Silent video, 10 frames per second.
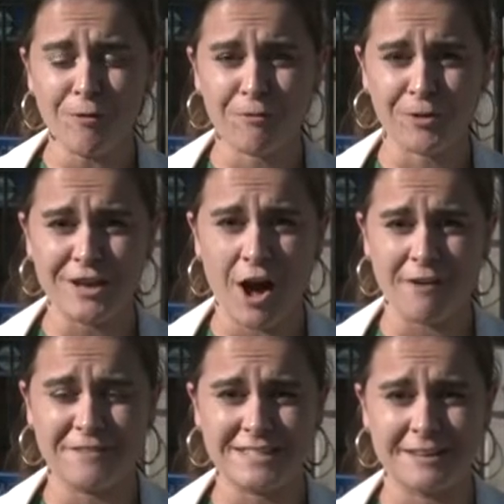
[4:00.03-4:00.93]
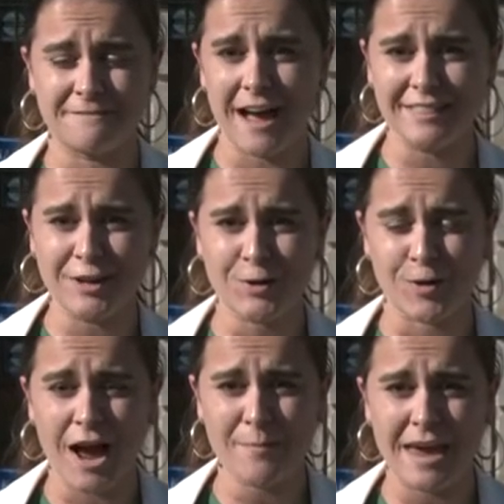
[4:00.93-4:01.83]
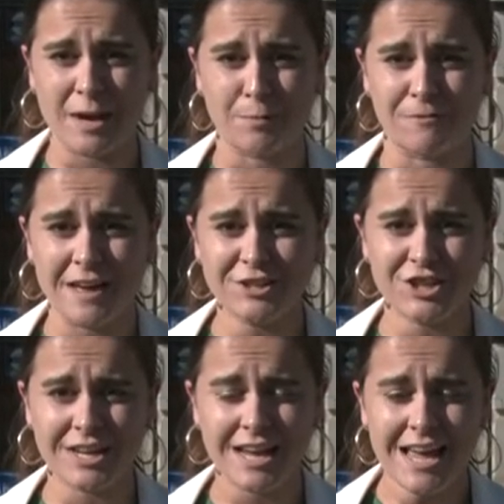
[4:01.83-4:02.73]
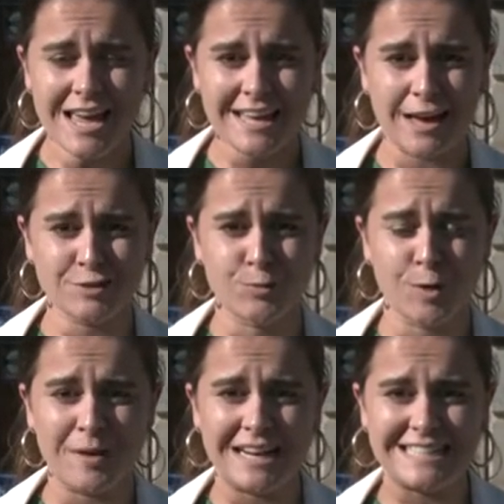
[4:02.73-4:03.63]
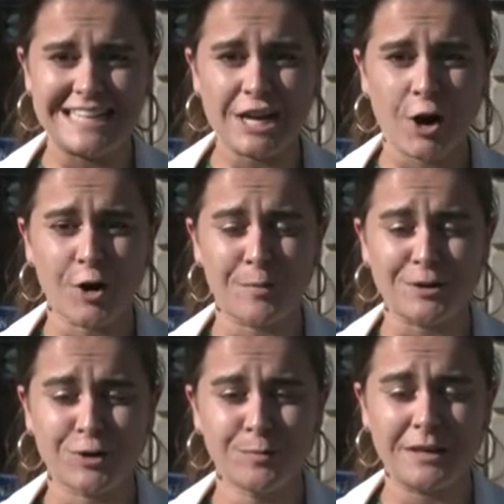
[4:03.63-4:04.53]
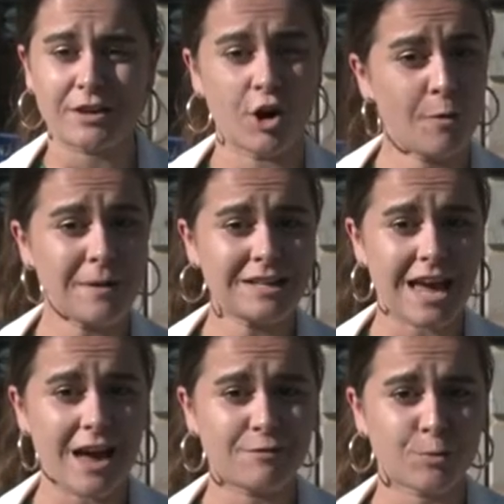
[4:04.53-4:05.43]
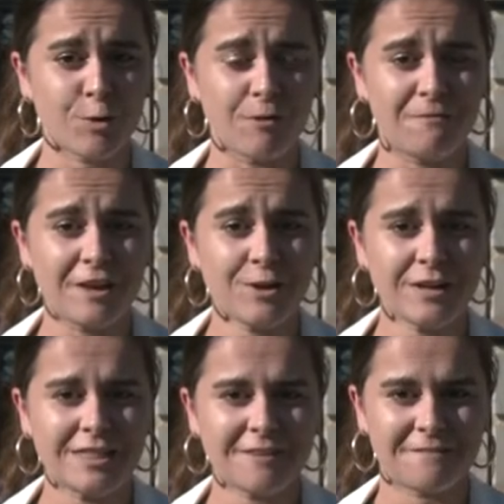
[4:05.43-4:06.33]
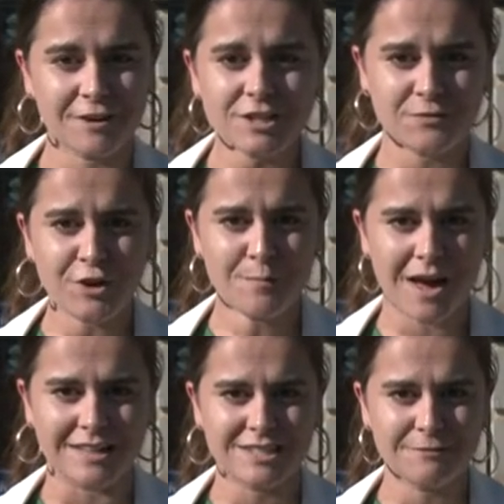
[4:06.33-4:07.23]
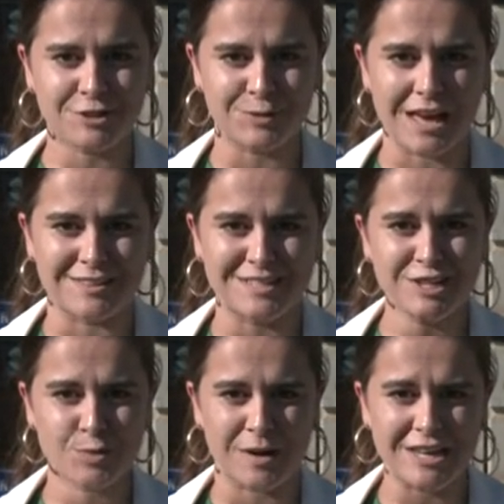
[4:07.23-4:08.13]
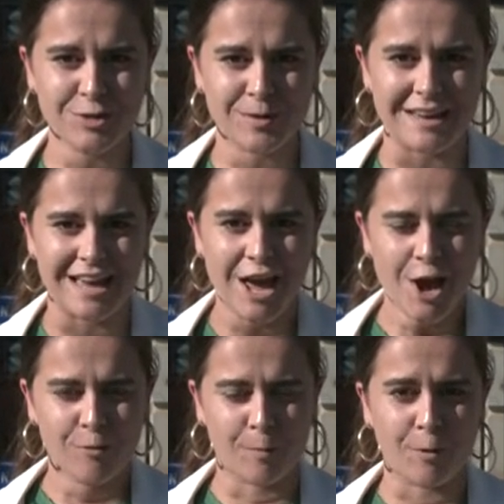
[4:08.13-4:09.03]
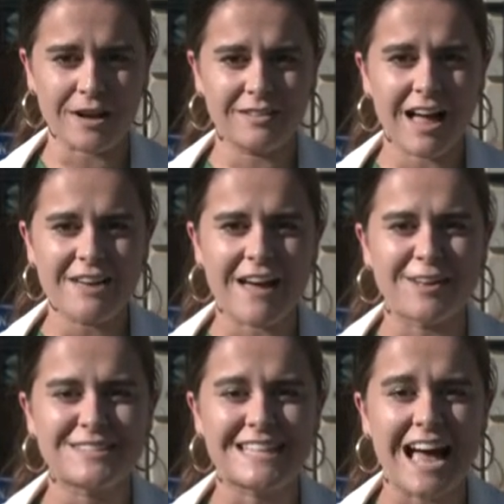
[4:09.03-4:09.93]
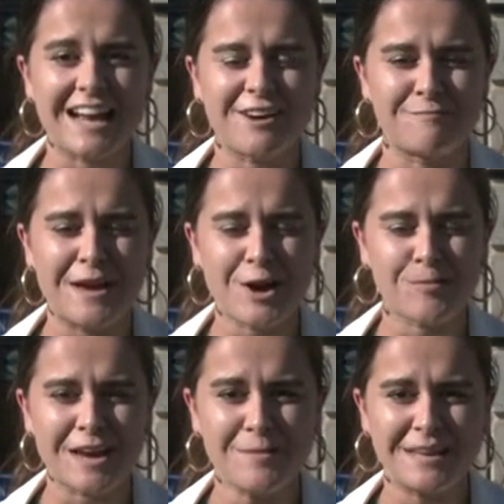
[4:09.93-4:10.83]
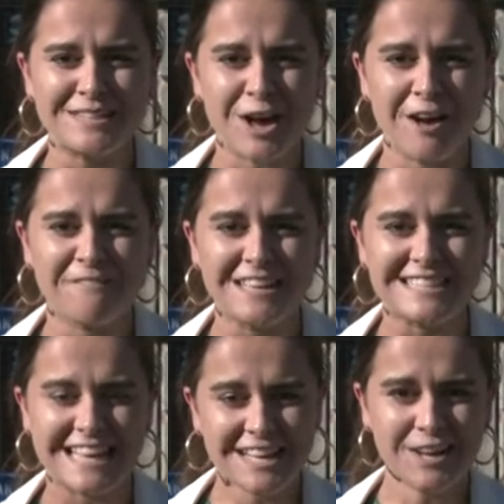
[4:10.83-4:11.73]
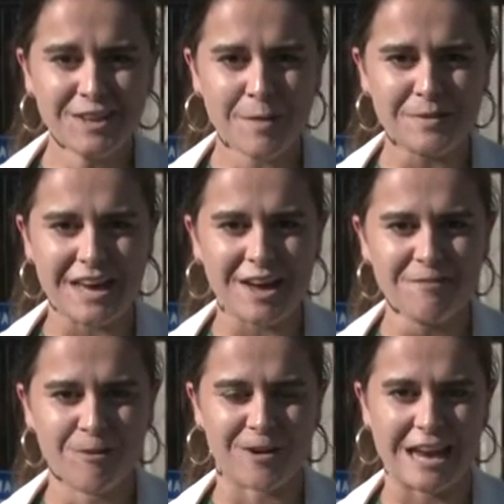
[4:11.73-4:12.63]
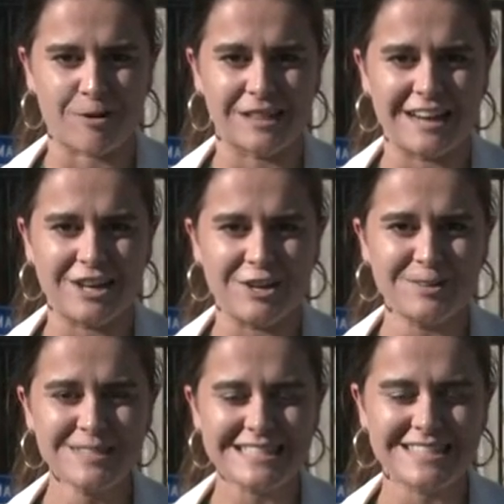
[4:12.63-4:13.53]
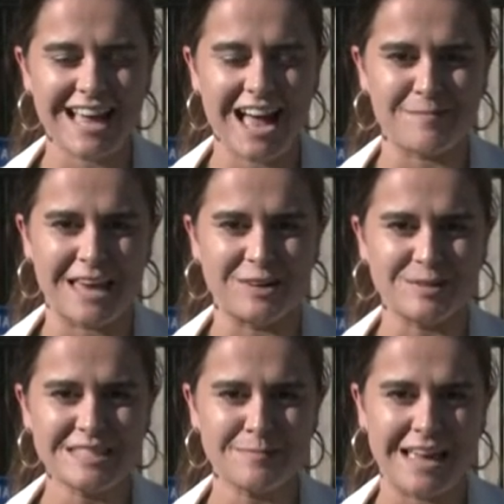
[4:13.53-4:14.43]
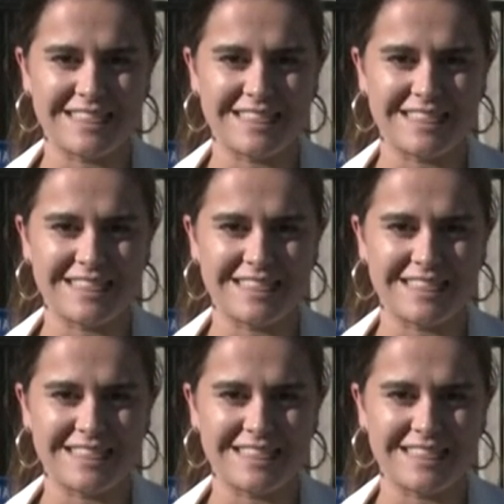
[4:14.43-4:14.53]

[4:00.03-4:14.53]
for the Office of Violent Crime and Prevention. Councilwoman Tina Herbert told me they're hoping to have the role filled in the first few months of 2023. Reporting live outside of Mayor Rickman's office in Columbia for Carolina News, I'm Kendall Smith.